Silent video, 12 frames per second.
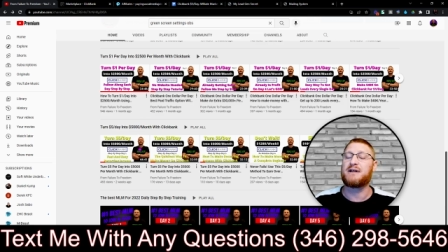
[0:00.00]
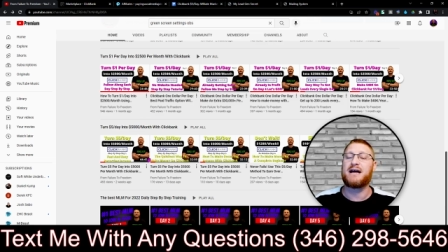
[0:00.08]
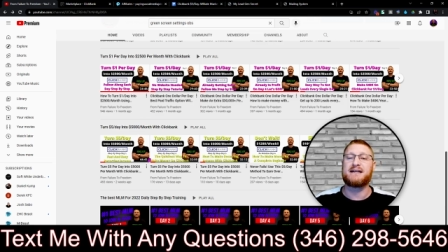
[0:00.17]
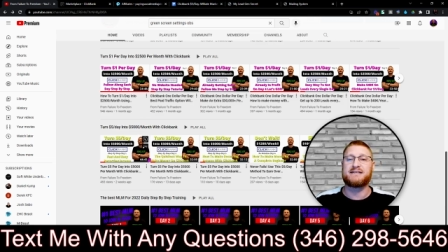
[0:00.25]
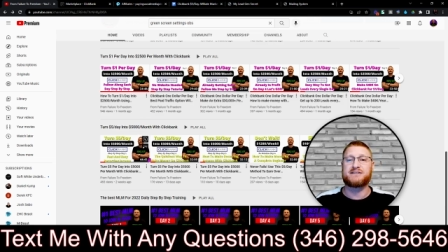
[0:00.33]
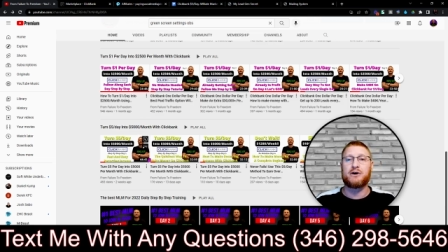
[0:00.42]

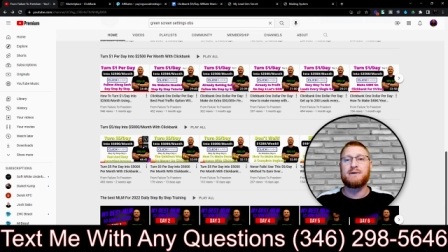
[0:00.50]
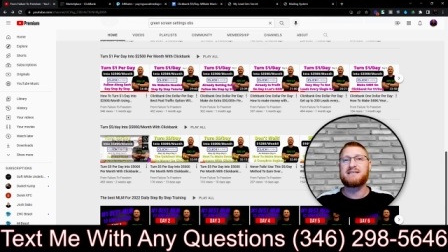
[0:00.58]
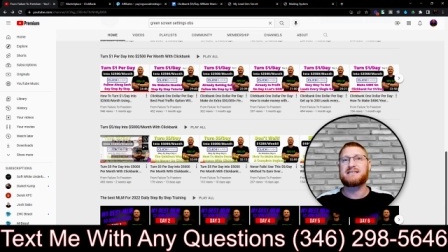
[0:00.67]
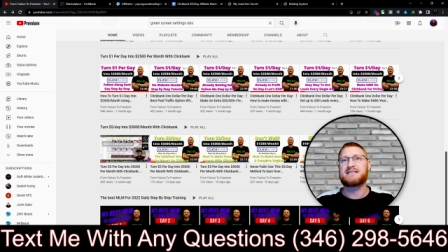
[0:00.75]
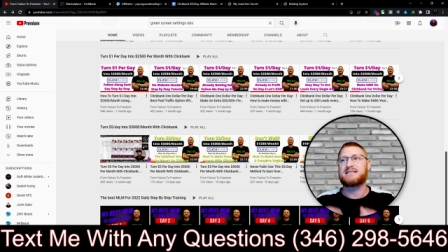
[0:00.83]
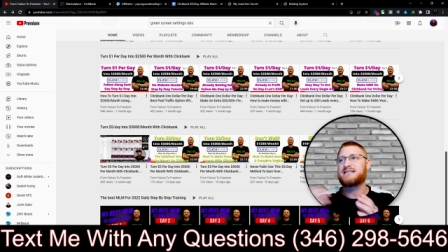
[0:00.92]
And it's always
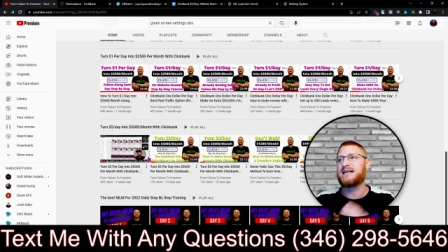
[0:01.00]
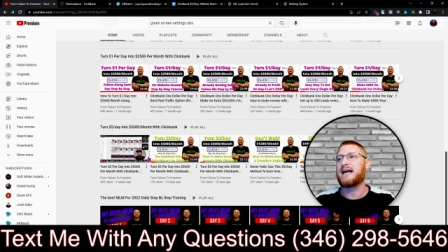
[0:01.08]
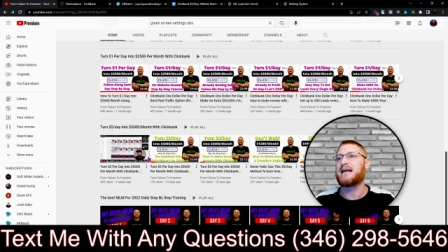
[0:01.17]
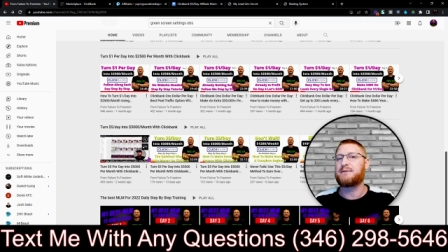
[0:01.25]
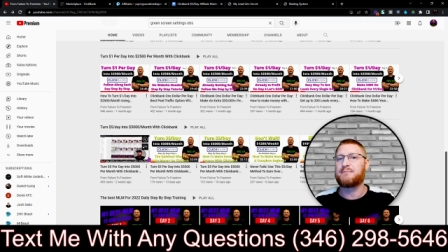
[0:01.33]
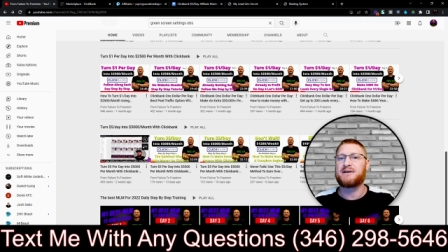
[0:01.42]
the
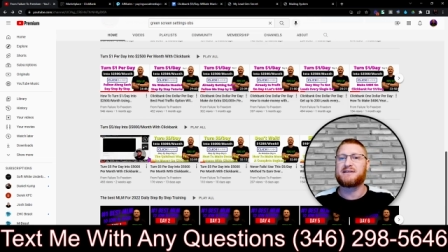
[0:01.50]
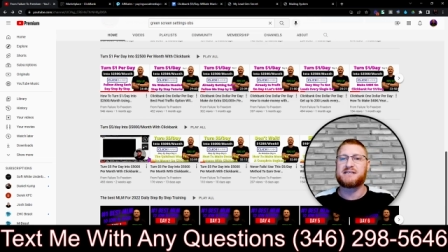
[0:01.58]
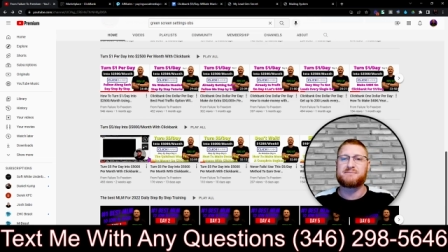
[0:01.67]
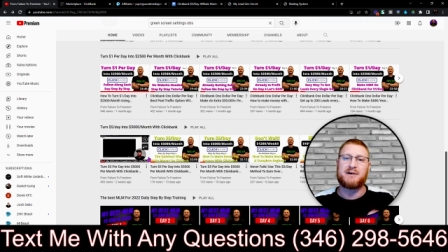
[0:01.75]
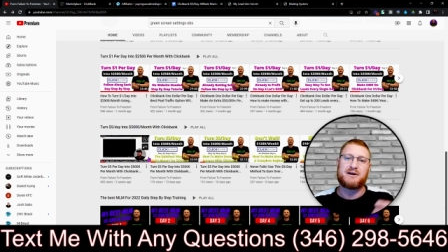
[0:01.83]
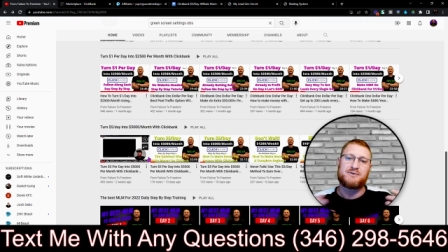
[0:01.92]
second month is
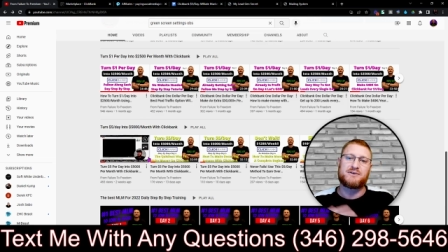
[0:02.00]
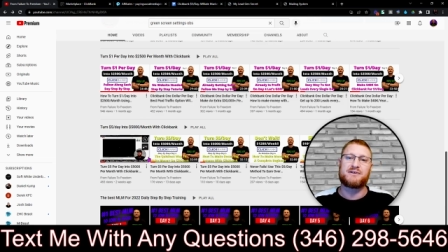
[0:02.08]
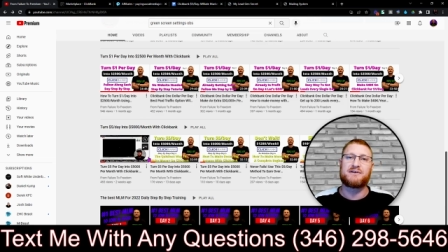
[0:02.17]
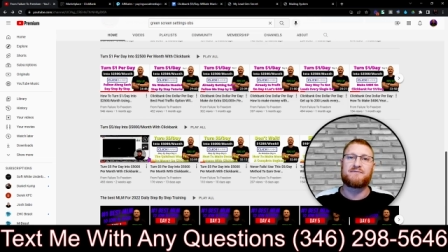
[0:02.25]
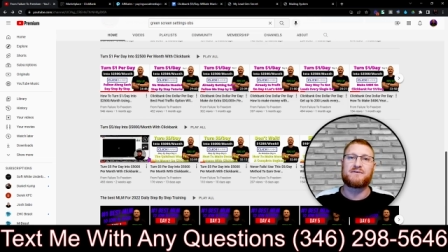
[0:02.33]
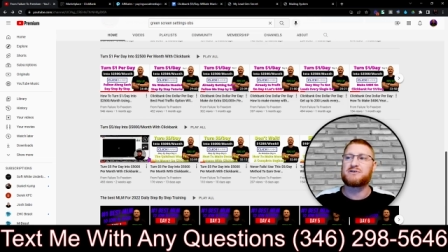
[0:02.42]
better than
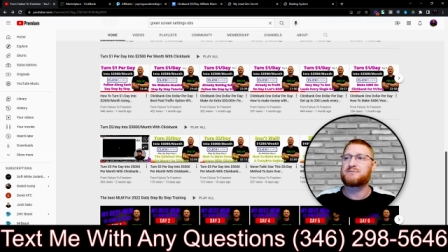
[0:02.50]
the first